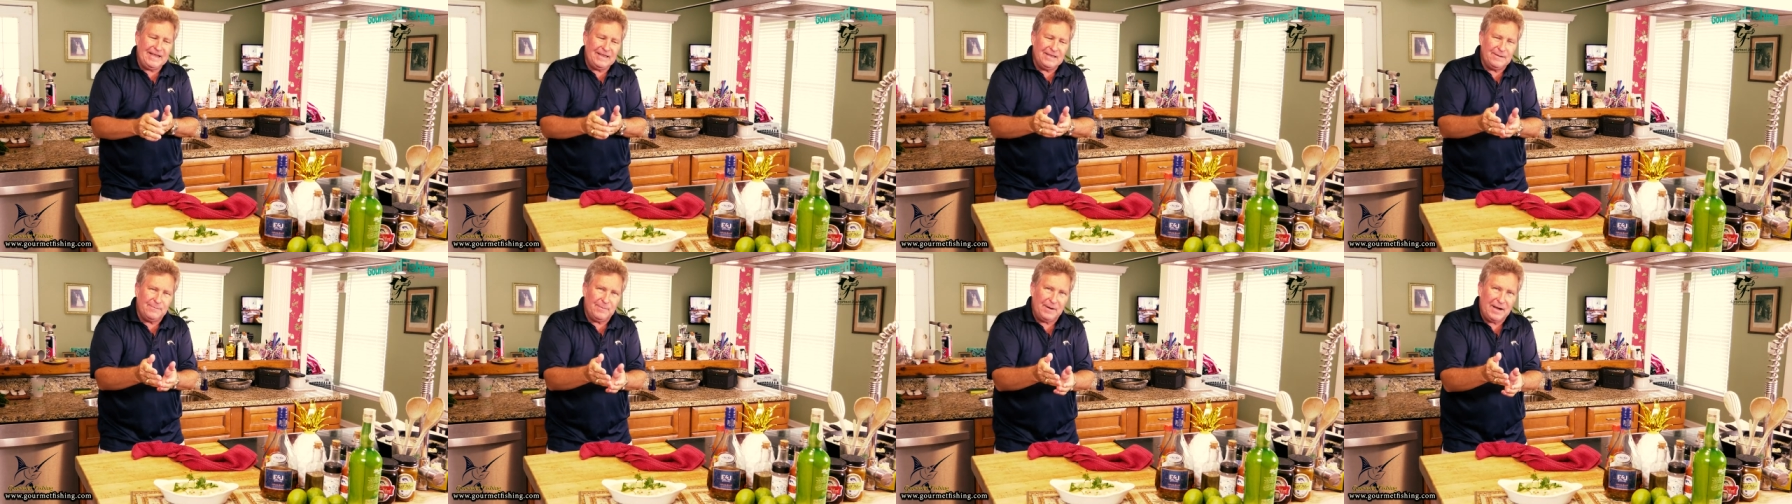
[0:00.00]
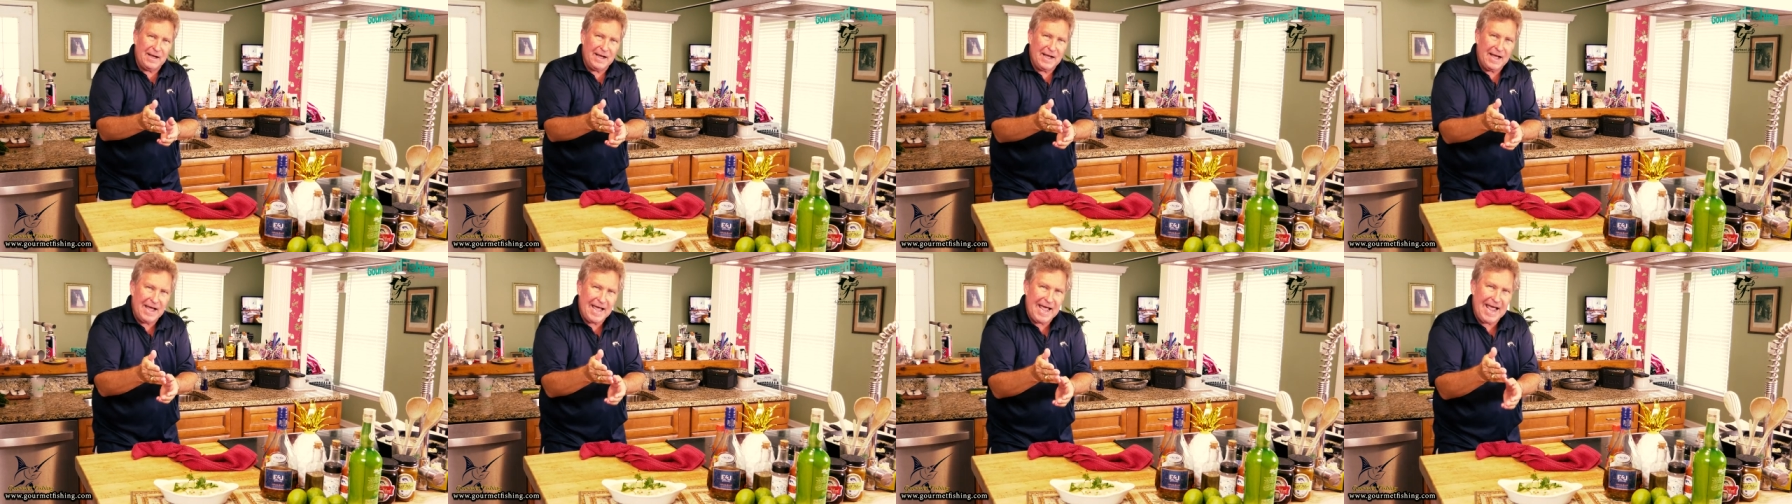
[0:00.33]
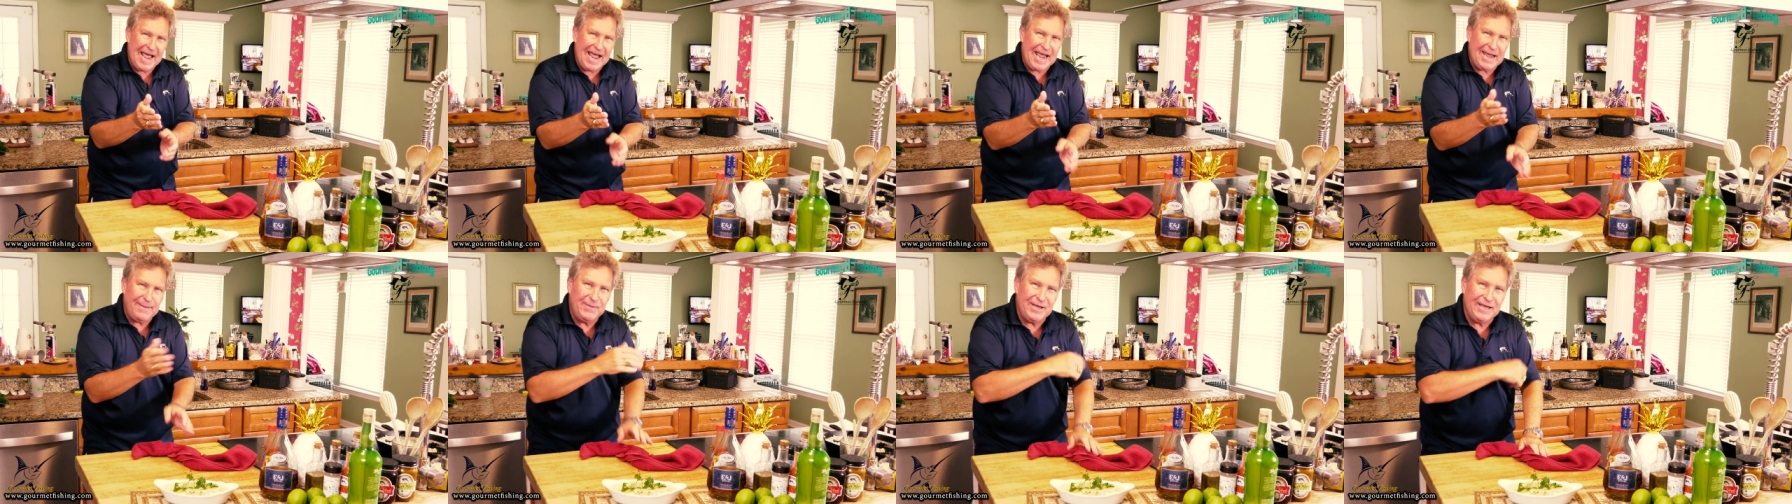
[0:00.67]
the
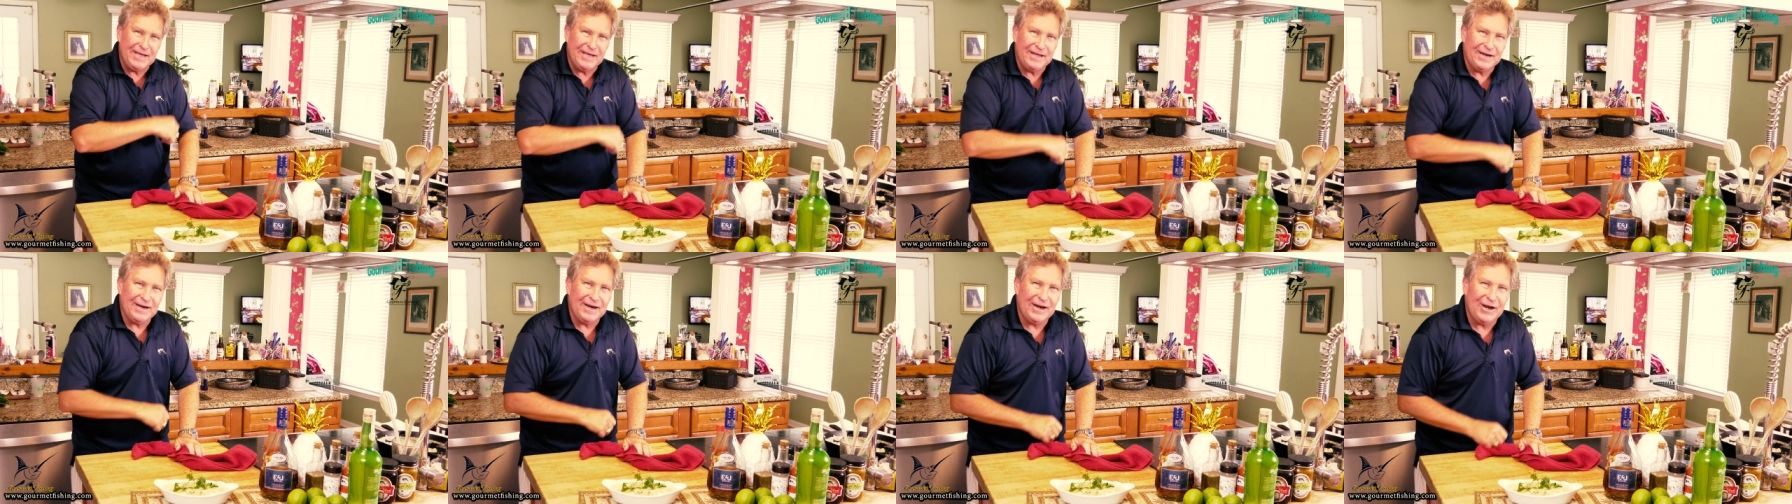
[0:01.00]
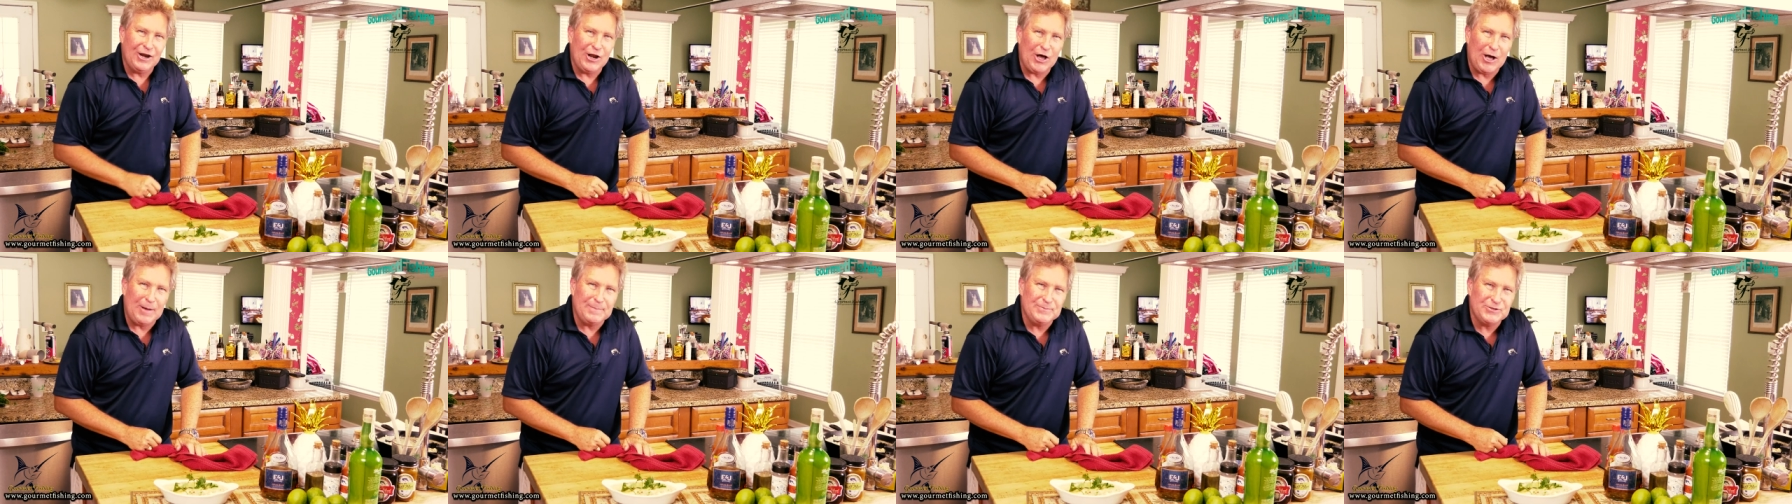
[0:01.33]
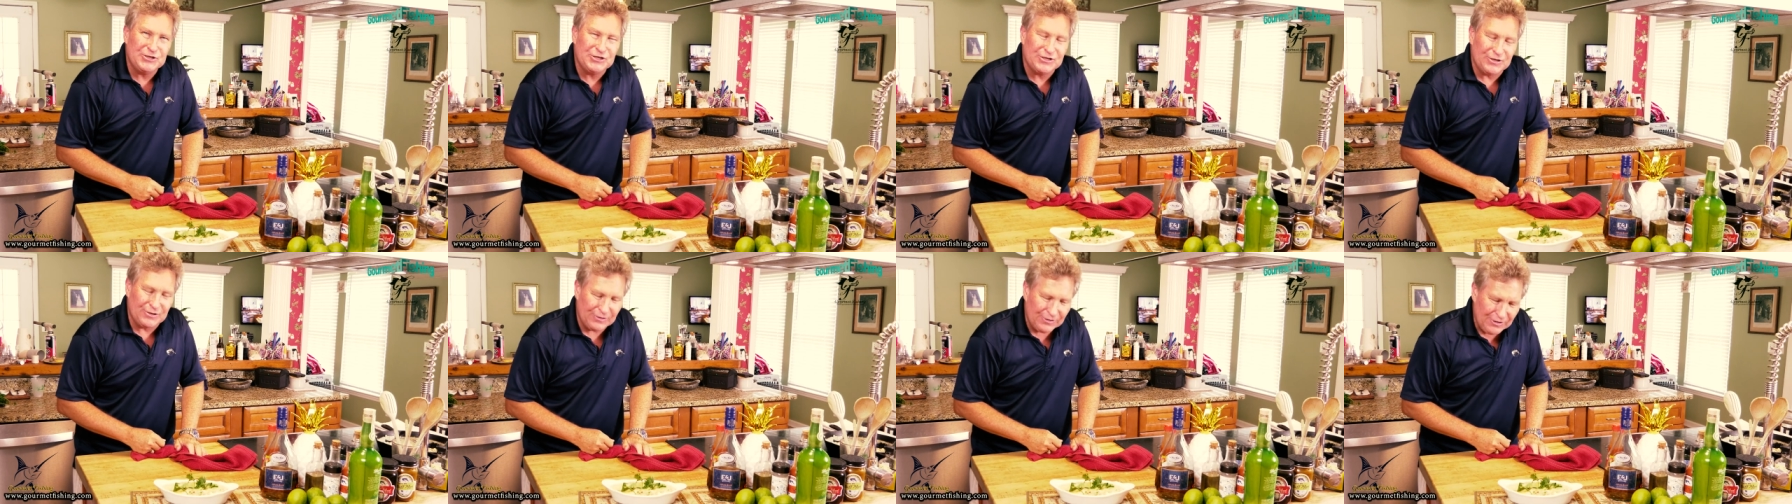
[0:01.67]
Bahamian
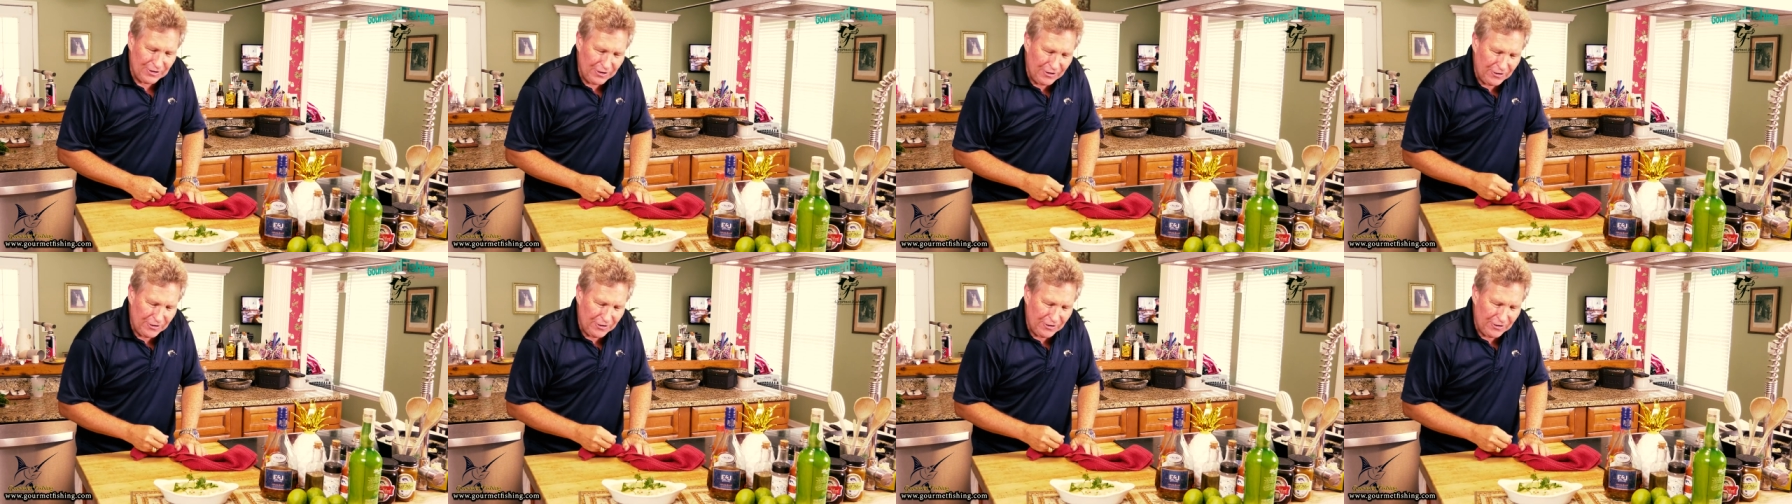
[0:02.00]
lobster